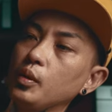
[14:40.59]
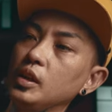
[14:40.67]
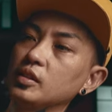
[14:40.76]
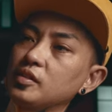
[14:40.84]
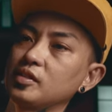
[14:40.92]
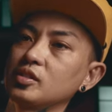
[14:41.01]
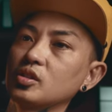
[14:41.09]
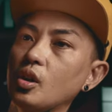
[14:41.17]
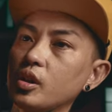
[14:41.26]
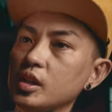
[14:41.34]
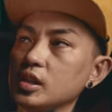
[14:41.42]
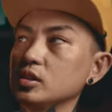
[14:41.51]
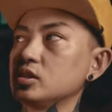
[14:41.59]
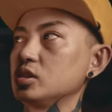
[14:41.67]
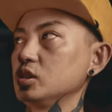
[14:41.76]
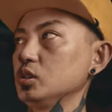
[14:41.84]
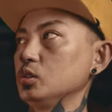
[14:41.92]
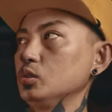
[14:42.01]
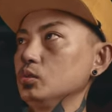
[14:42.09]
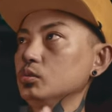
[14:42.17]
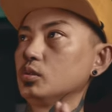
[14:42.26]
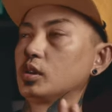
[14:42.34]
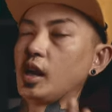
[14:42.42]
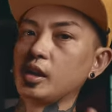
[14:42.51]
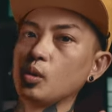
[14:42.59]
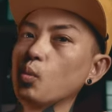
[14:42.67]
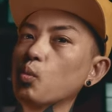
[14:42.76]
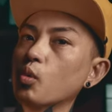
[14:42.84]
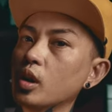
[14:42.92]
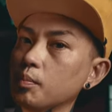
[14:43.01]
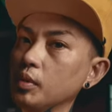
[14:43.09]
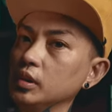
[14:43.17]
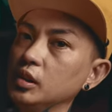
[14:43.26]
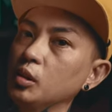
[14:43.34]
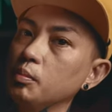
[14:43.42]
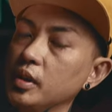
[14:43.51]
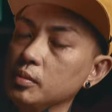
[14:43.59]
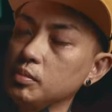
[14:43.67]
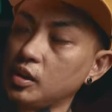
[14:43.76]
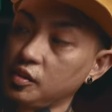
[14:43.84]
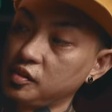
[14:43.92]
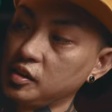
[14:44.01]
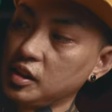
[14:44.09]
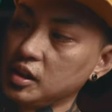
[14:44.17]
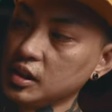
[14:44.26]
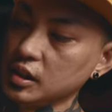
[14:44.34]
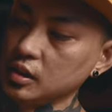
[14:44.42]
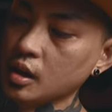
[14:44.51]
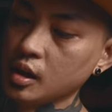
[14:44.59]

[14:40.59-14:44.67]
and it's starting to kind of warp a little bit because of the heat.